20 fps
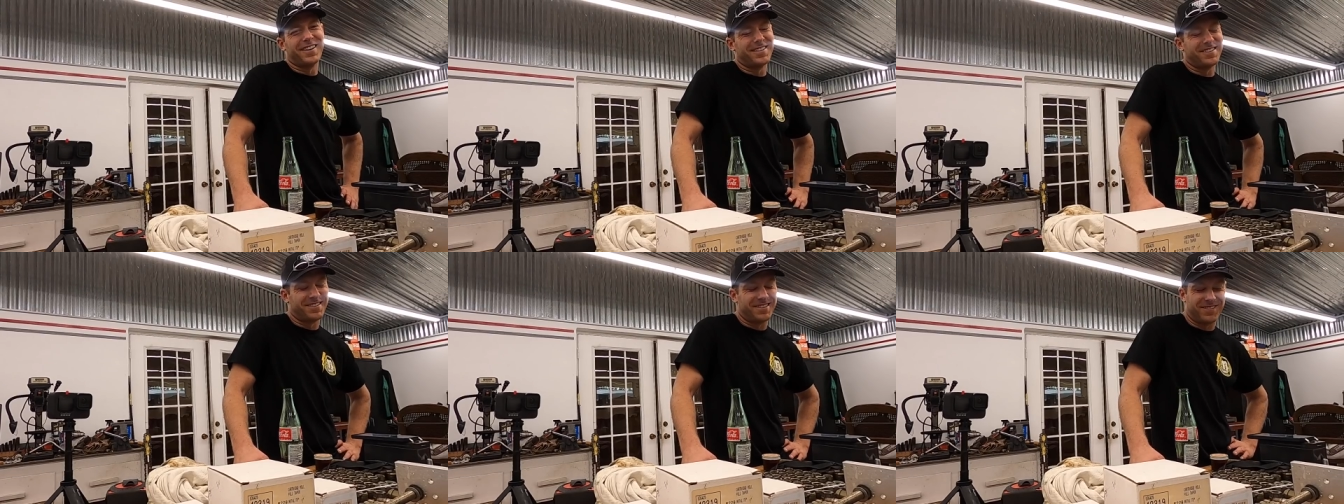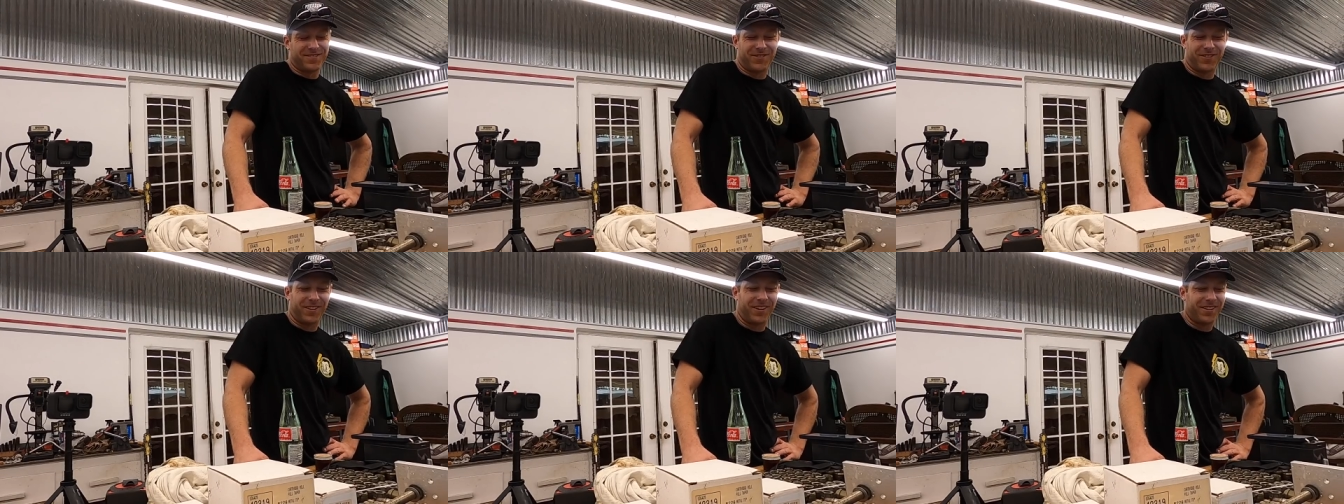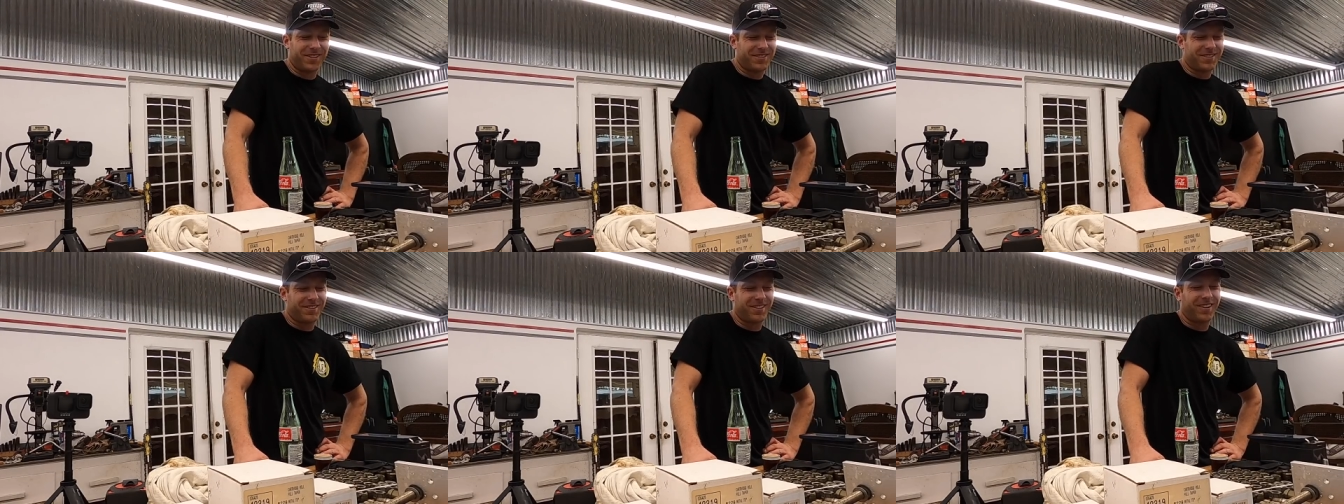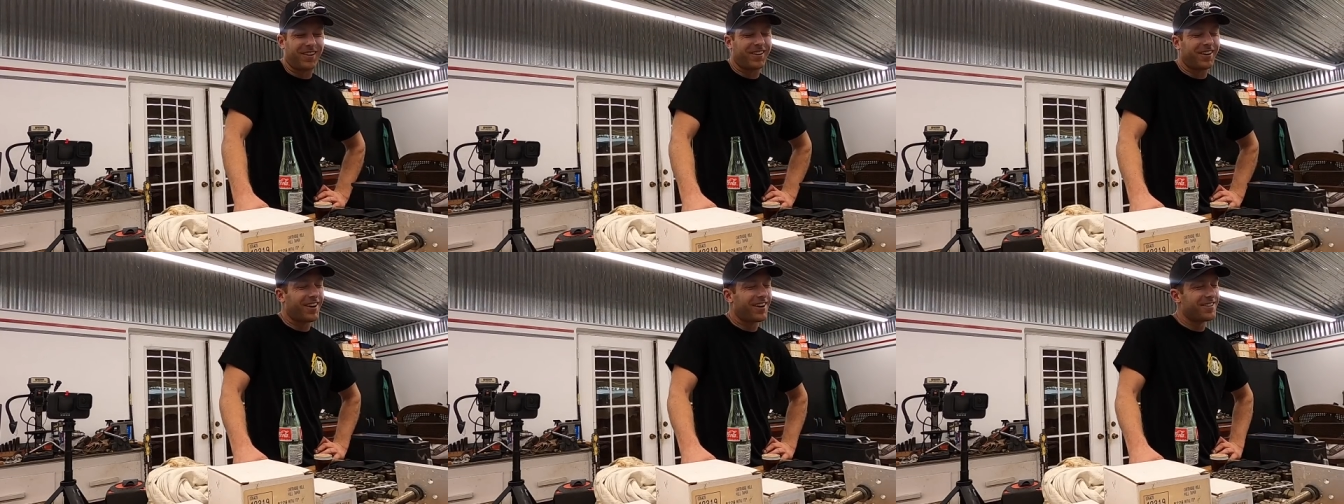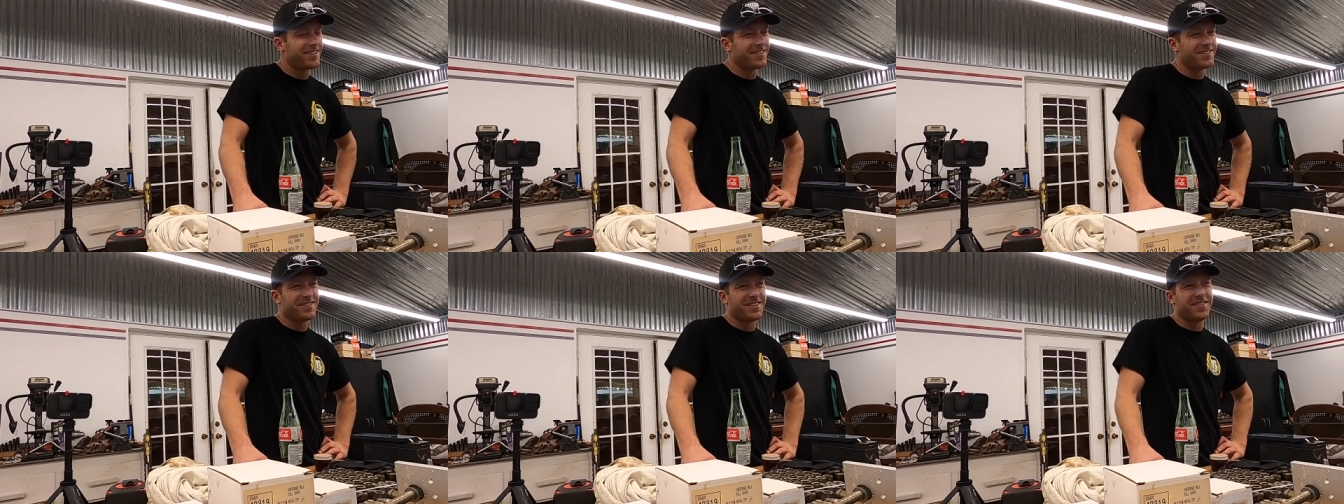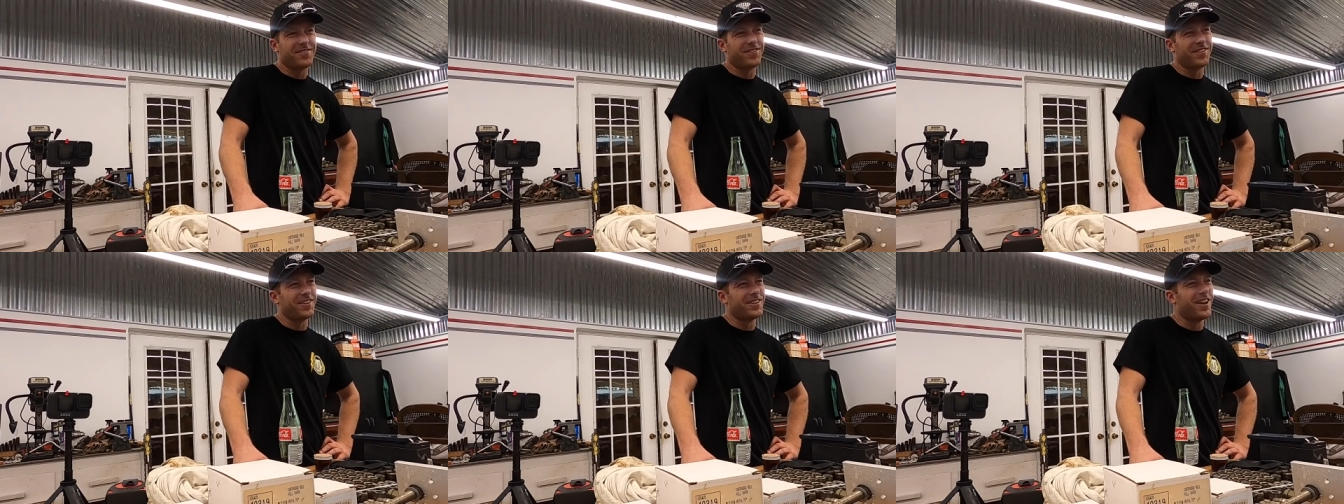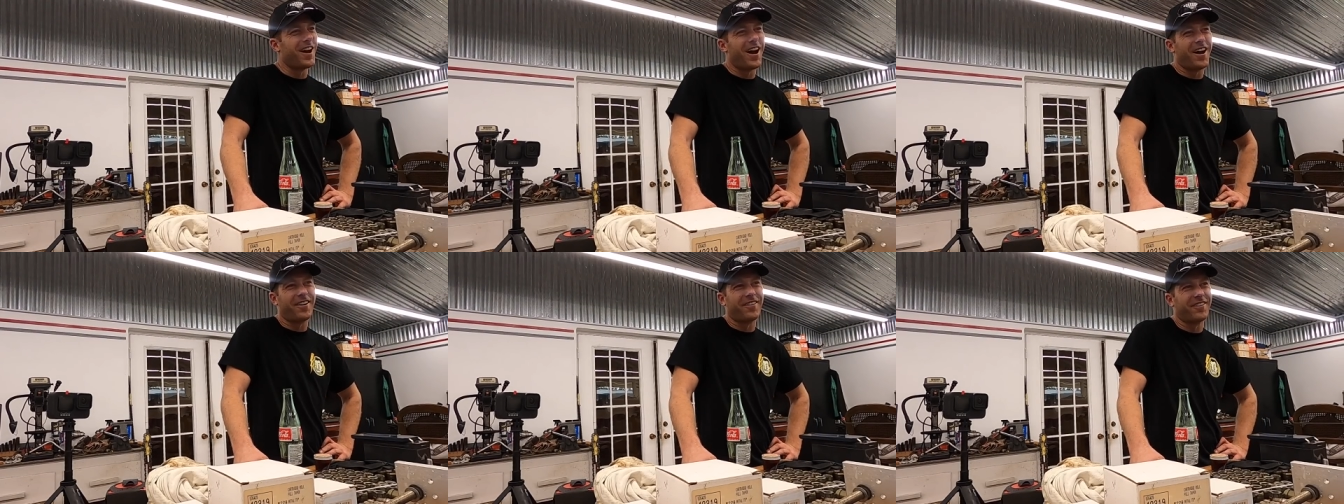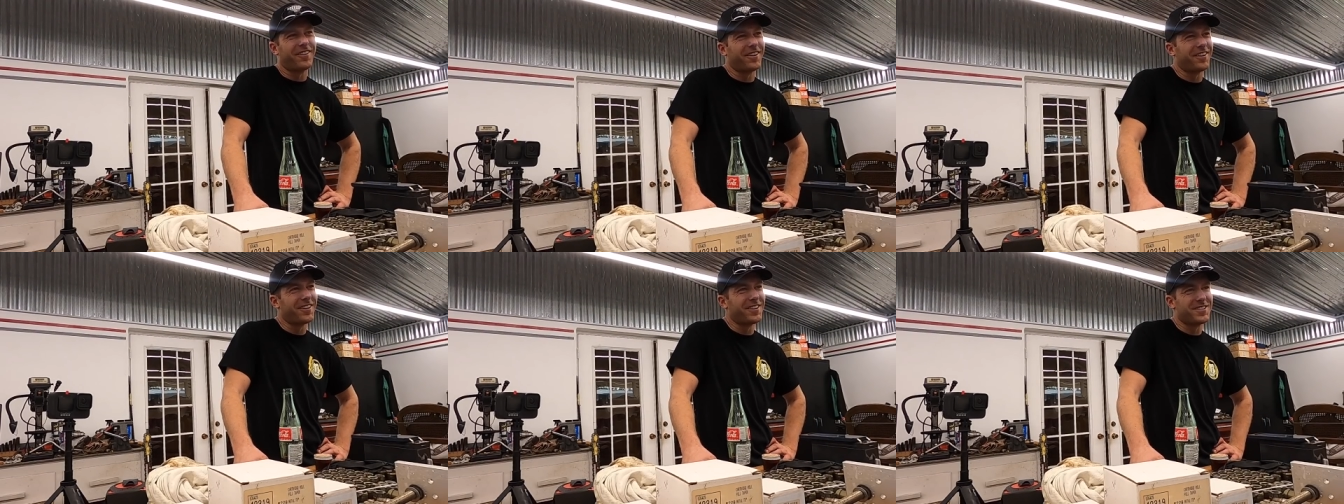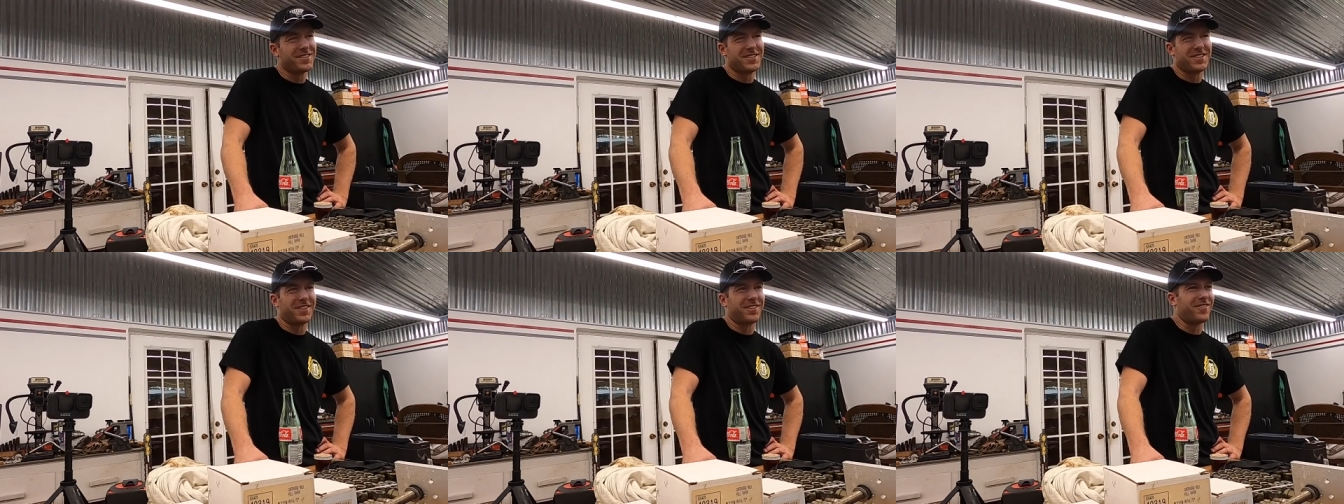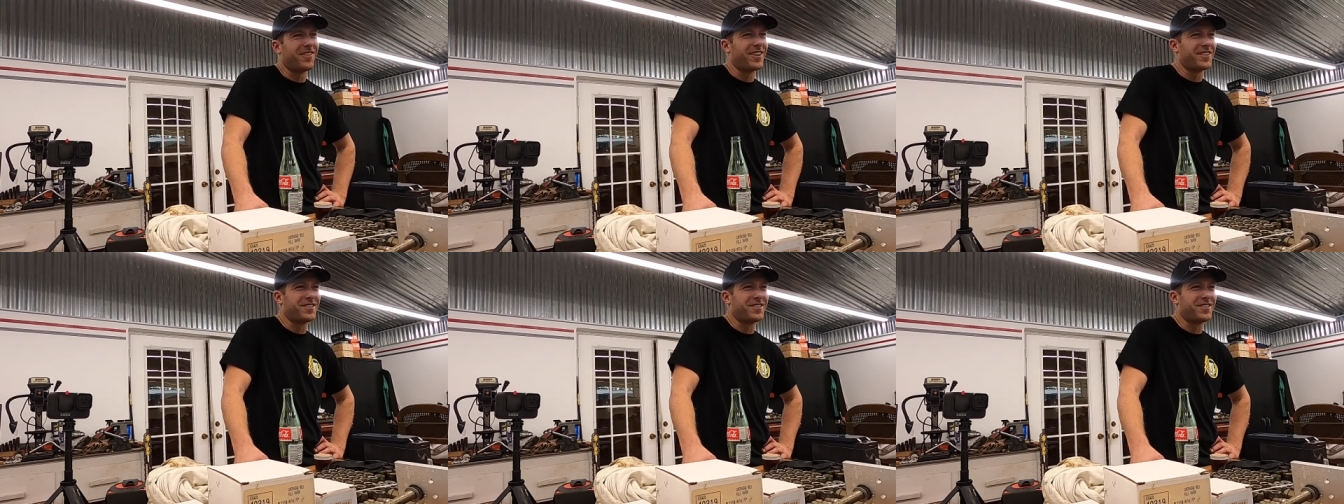It is mm. for us car guys. It's definitely not a realistic oh,